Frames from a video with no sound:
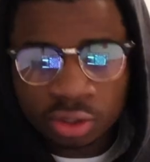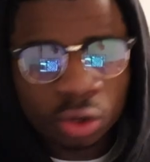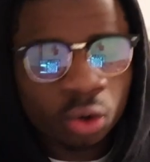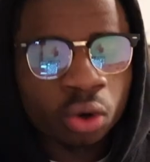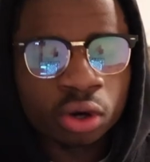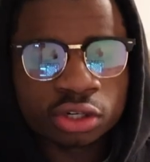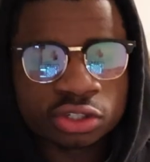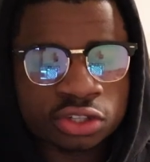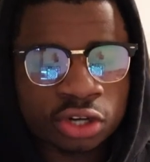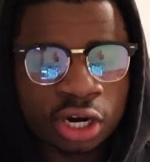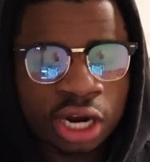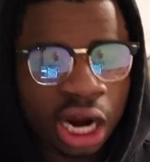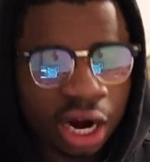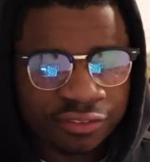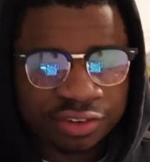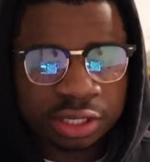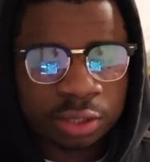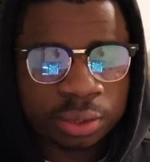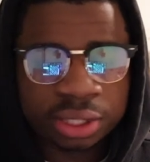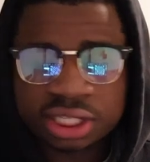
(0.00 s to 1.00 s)
Or sorry, I
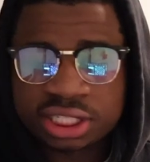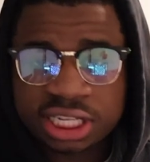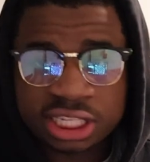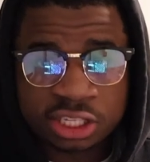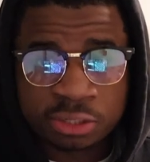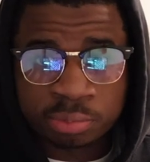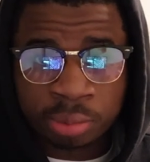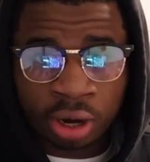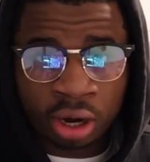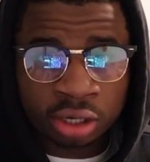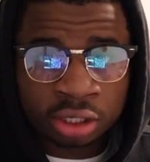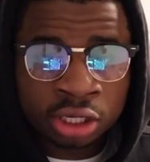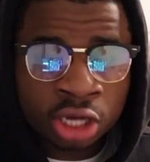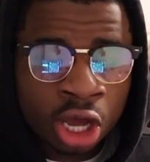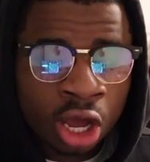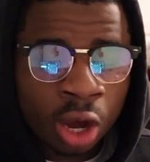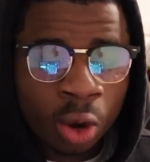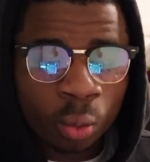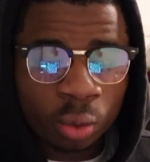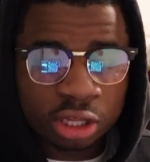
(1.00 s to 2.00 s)
really want to take this pawn
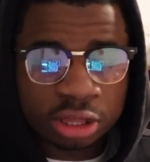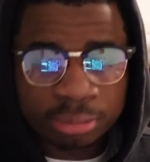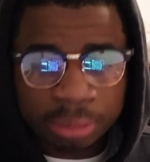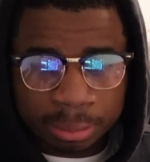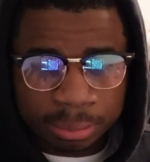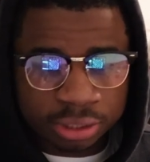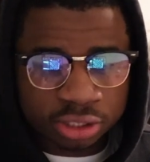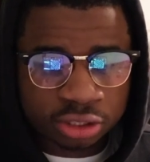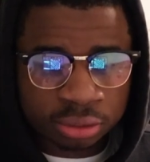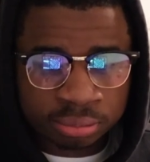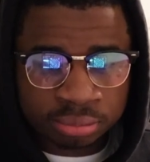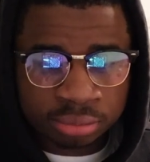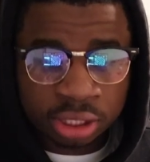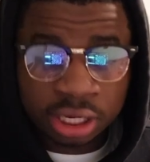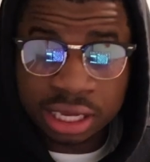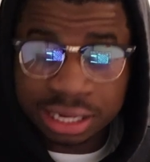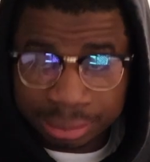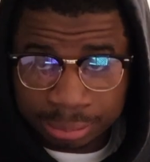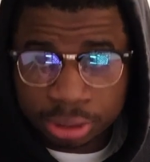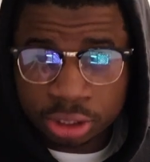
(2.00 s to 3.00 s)
with my bishop,
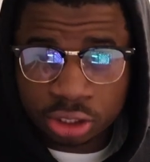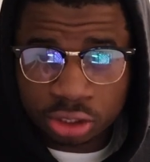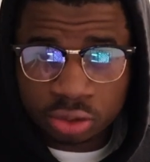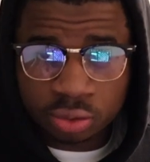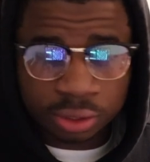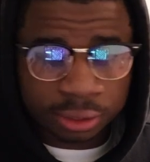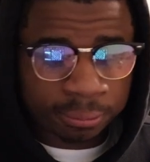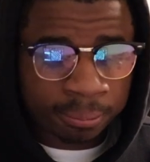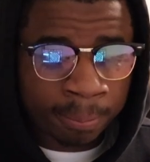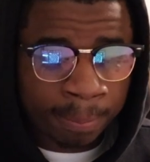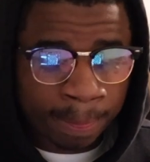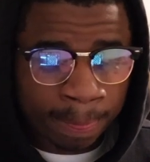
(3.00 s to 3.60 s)
and I'm going to do it.